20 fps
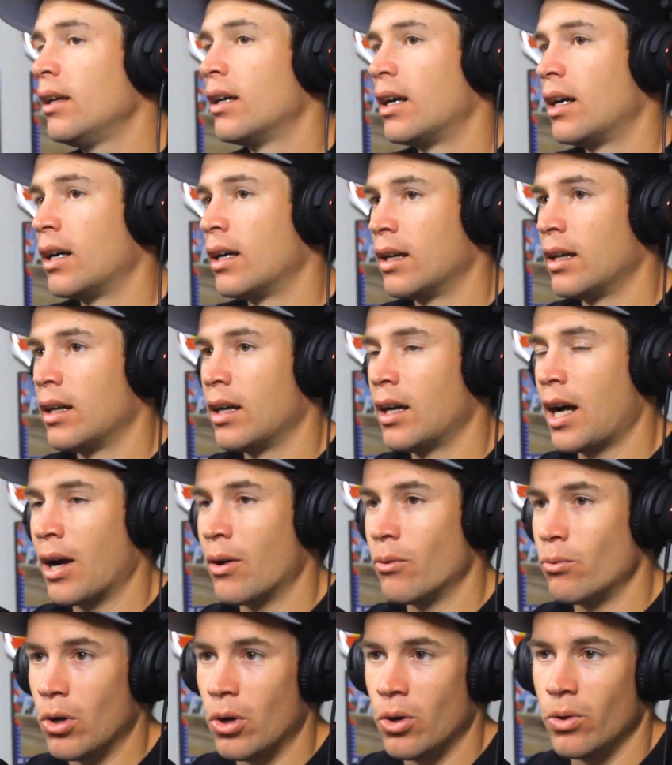I
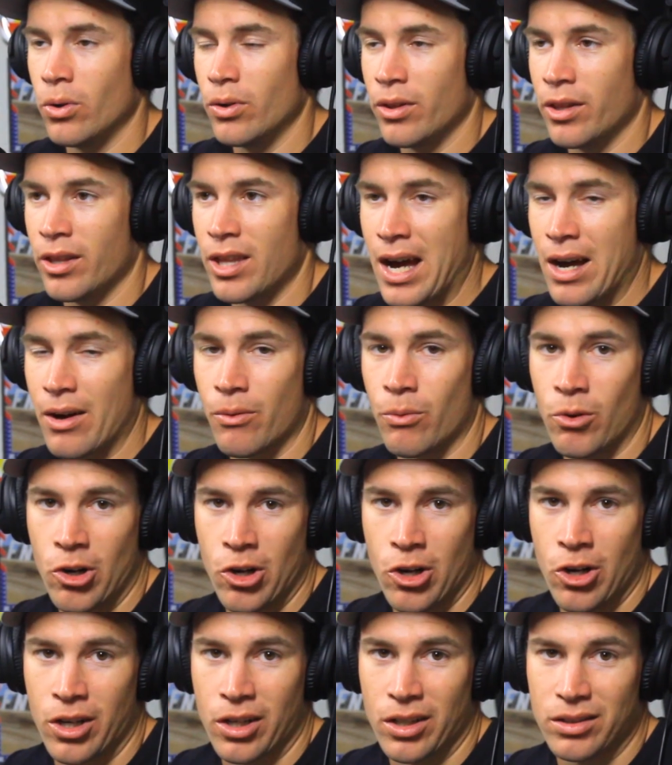wrote that
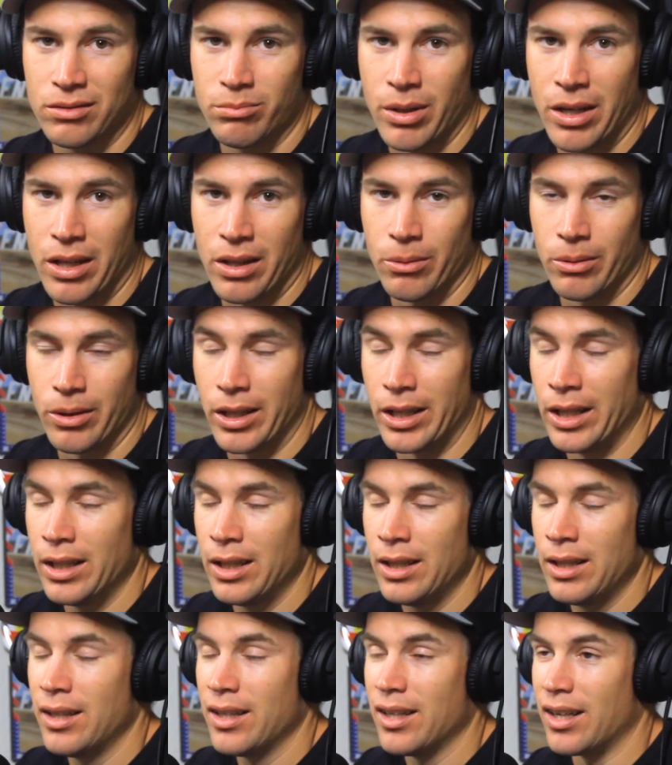wrong, by the way.
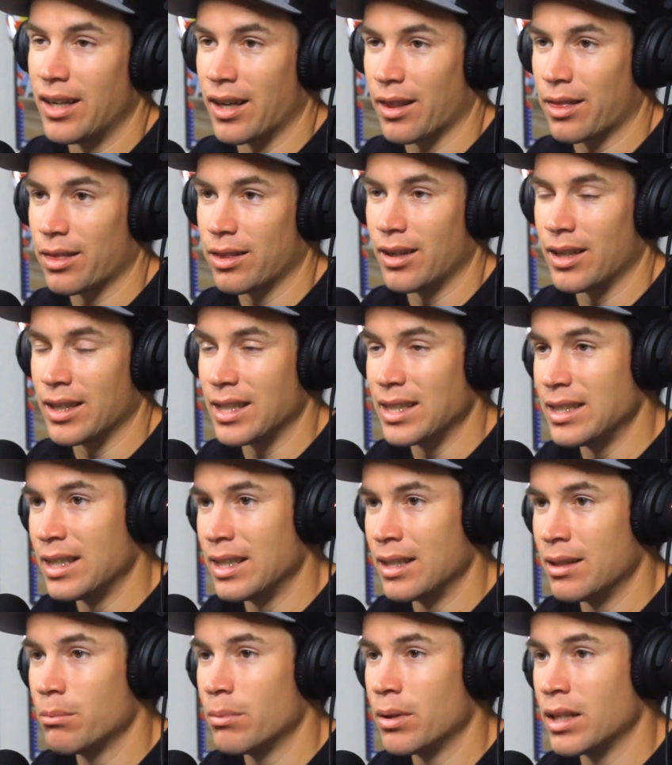I thought he
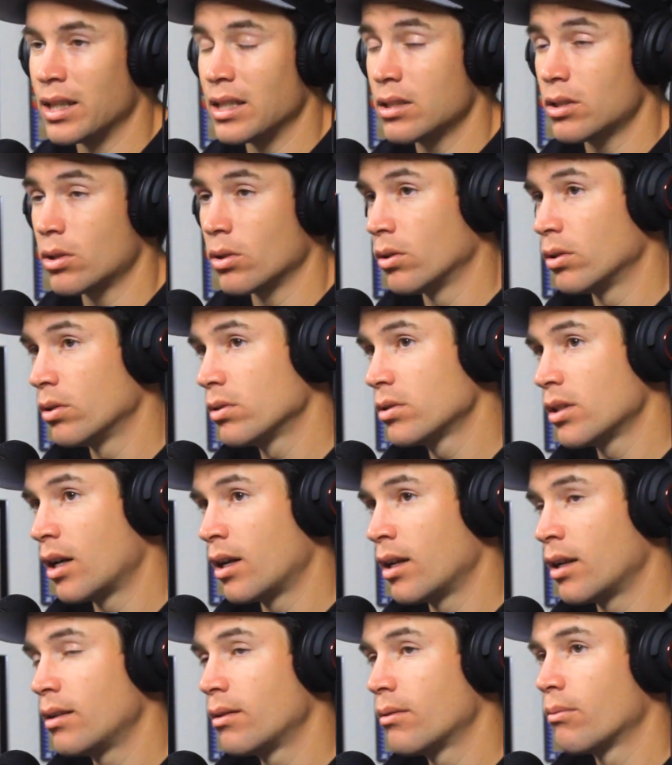didn't, but he still holds
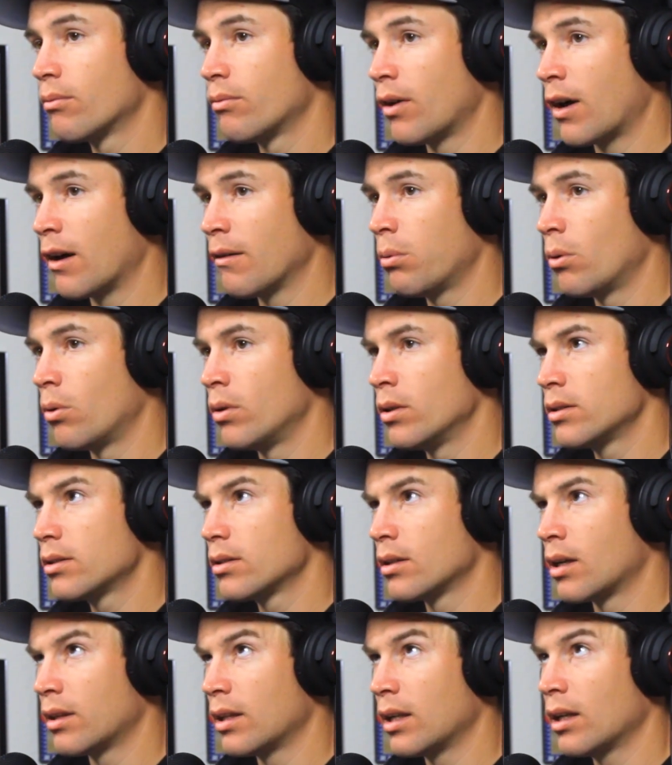on. 5 points,
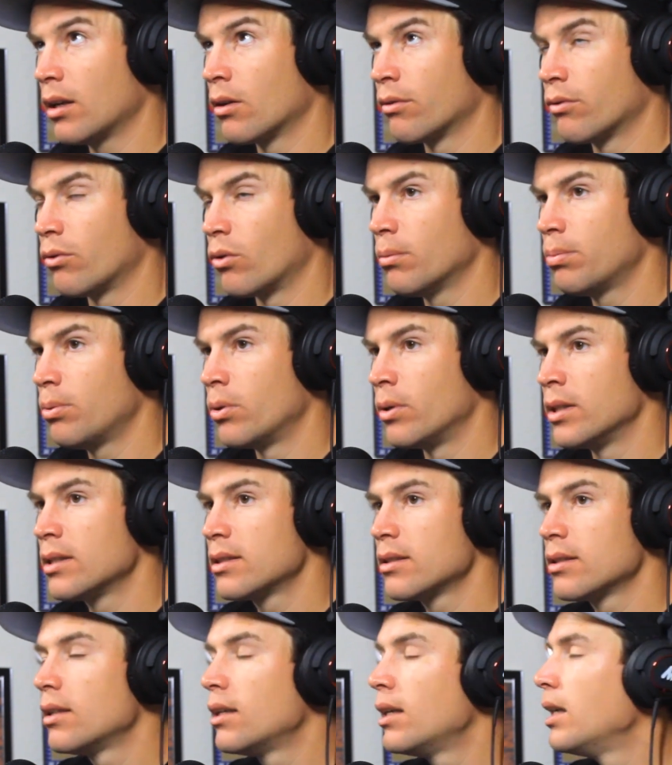I think, or 4
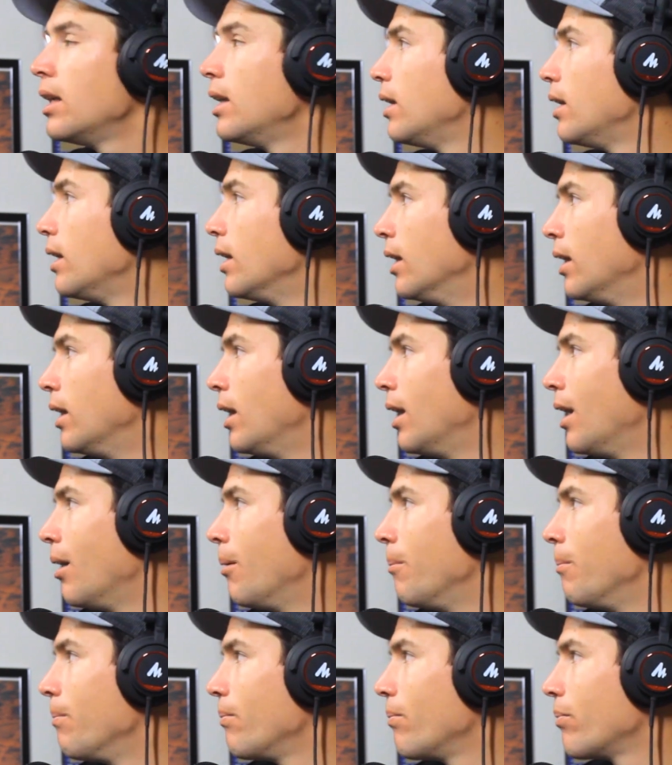points.
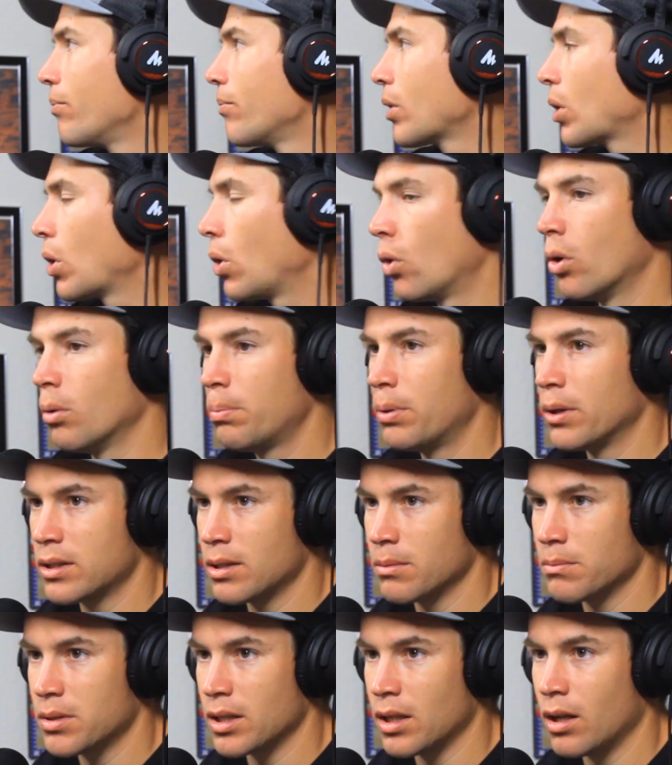Cole puts
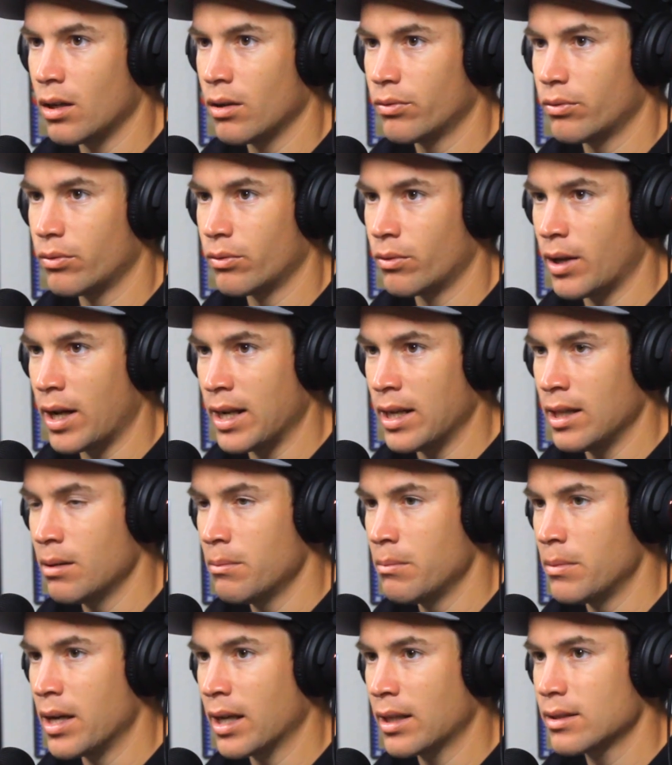himself right in the
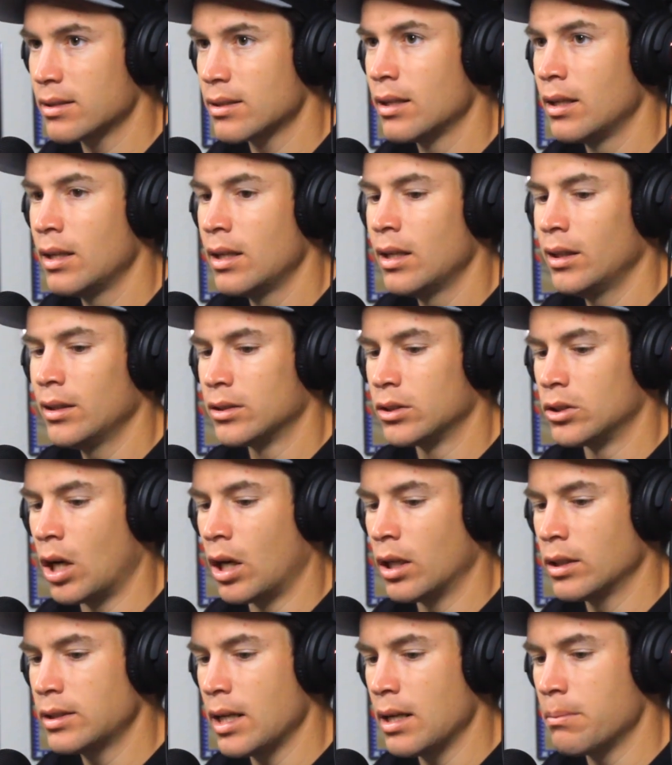mix.
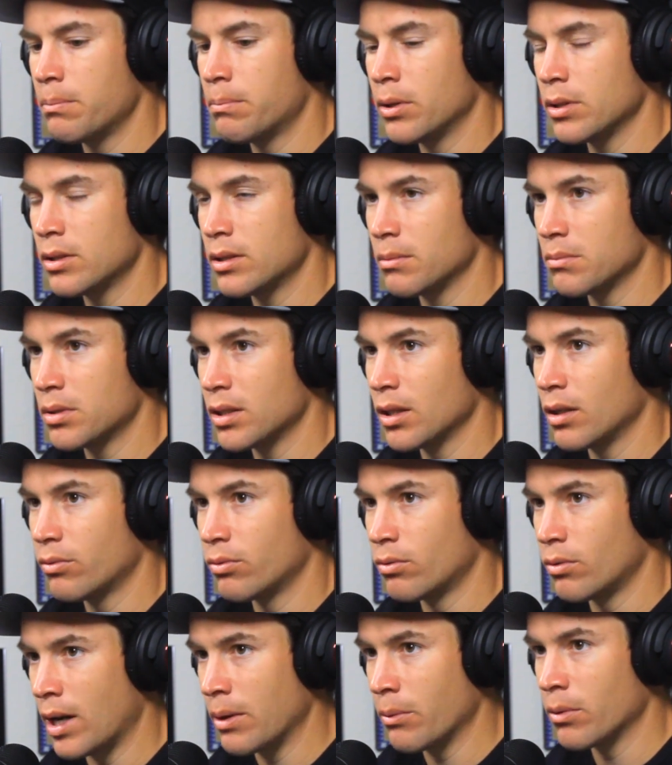Dante puts
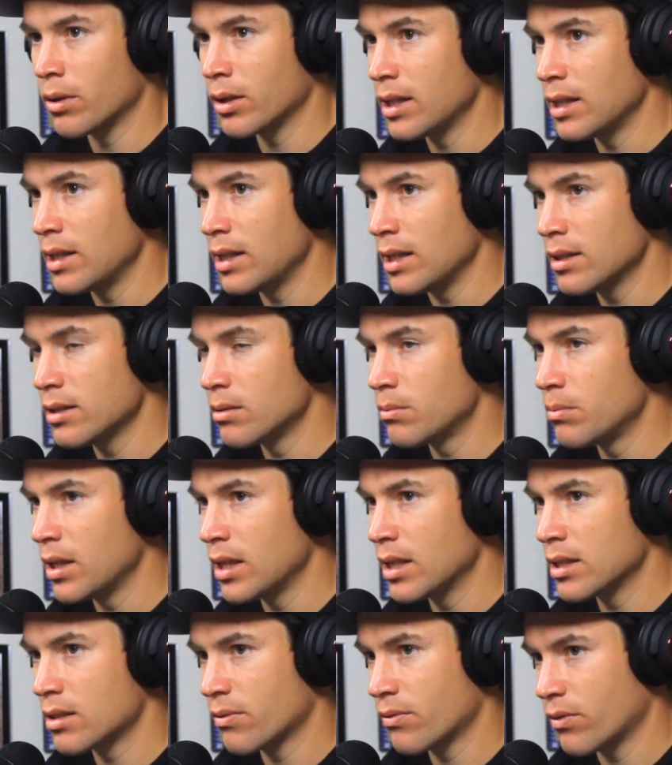himself right where he needs to
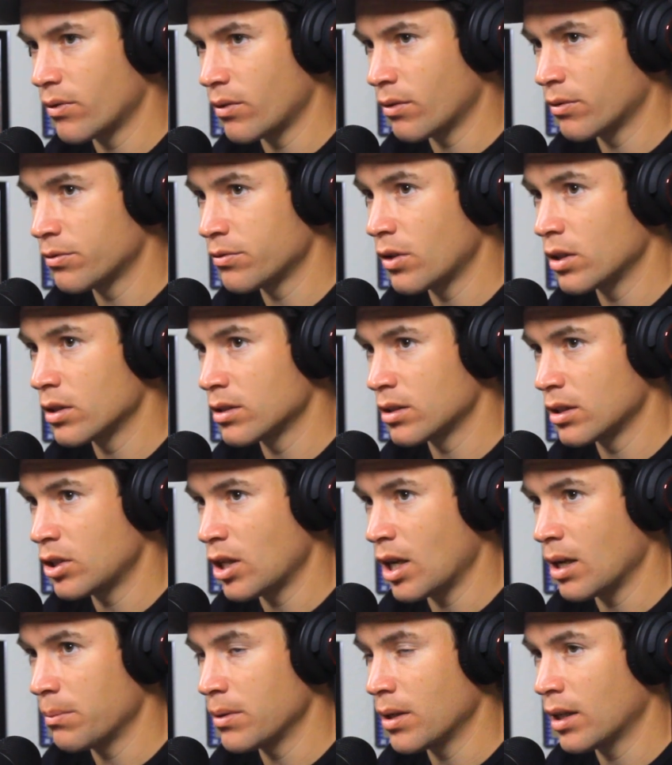be as far as a
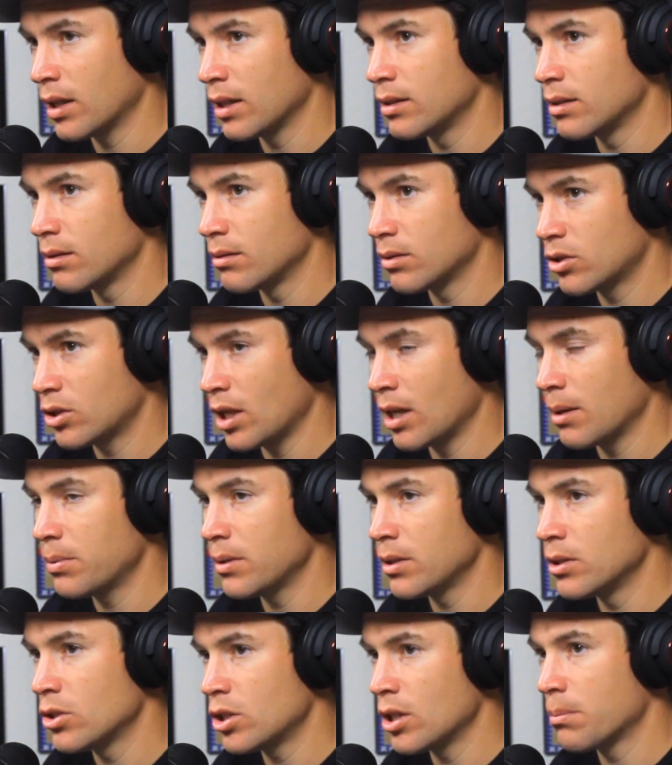
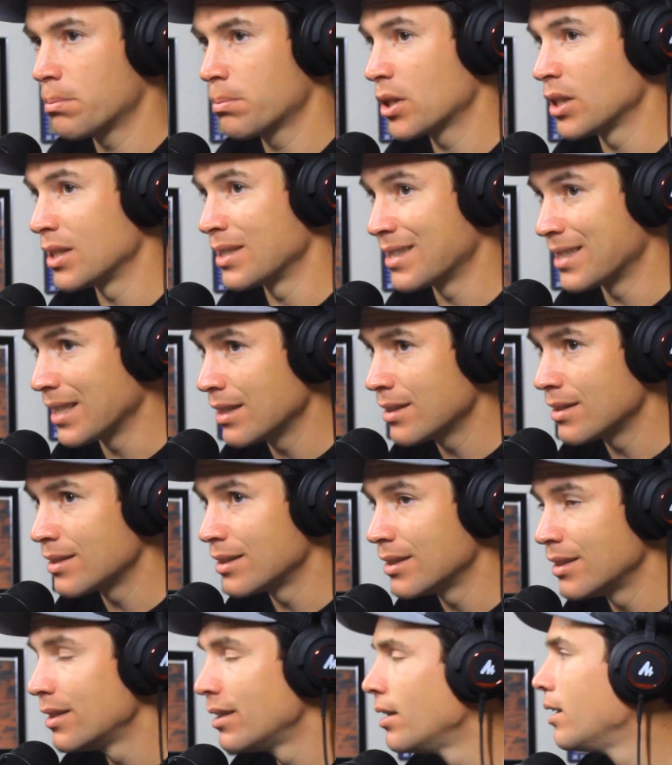championship
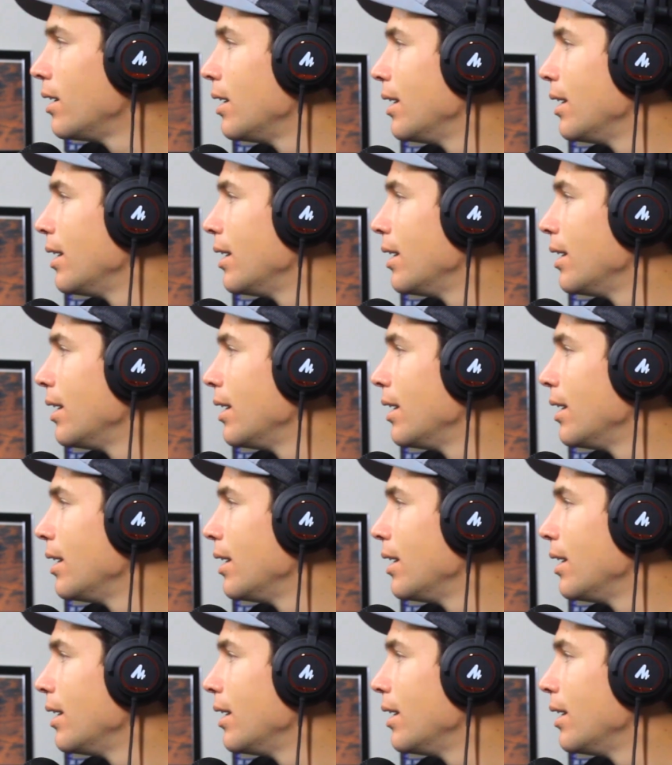contender.